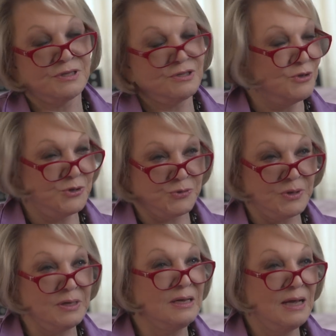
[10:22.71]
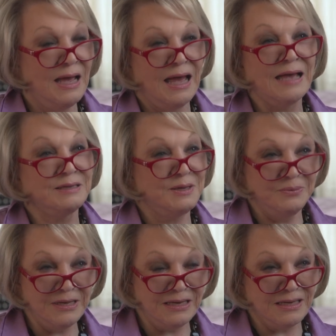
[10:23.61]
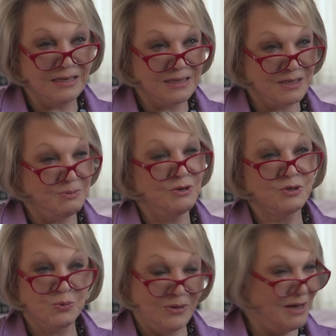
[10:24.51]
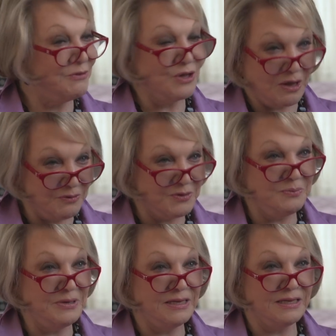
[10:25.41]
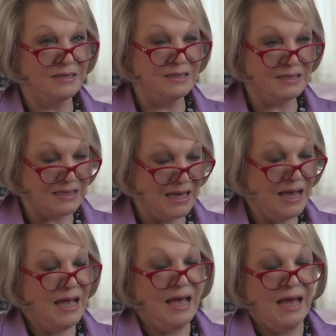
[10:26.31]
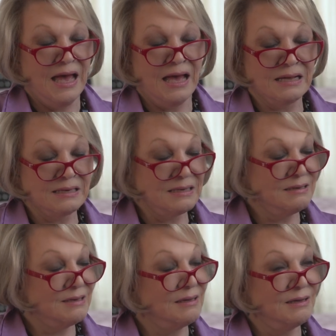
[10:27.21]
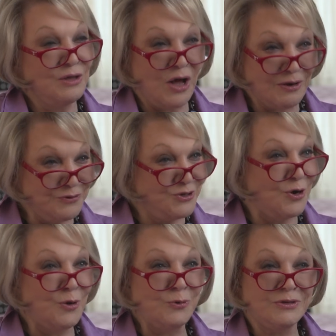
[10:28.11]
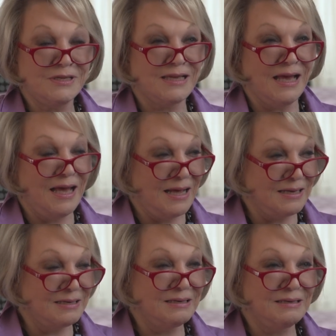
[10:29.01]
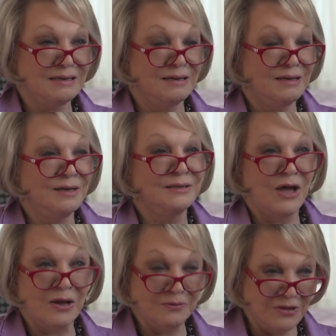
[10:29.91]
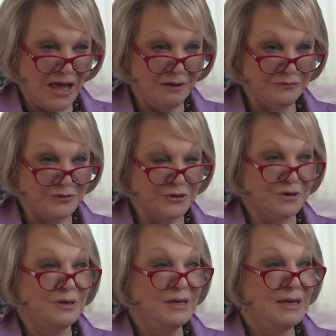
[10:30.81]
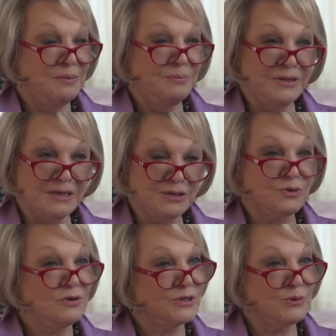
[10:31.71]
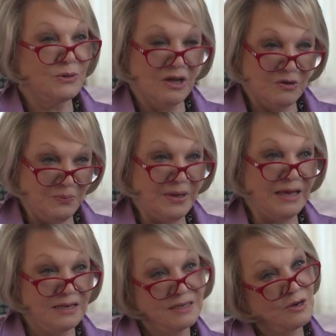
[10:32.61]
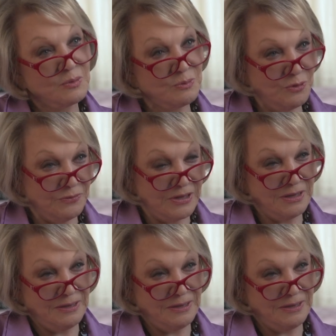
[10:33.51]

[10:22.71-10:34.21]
surgery right. and comedians, because we have a lot of comedians and a lot of jokes and a lot of laughter, but there's also a lot of pain in our movie.